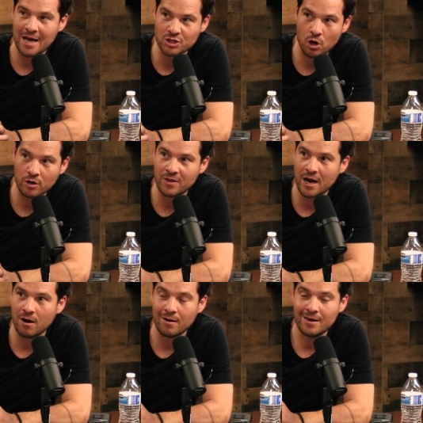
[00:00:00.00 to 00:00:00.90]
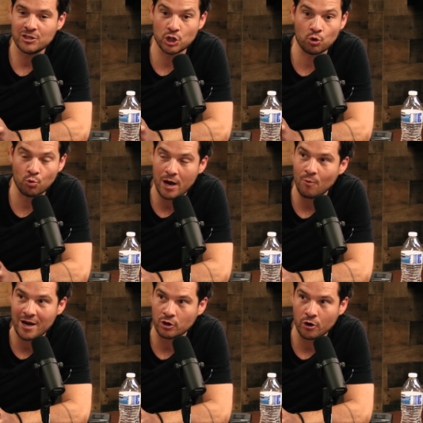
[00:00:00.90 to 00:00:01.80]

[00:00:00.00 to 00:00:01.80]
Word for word: I started there. It's a great way to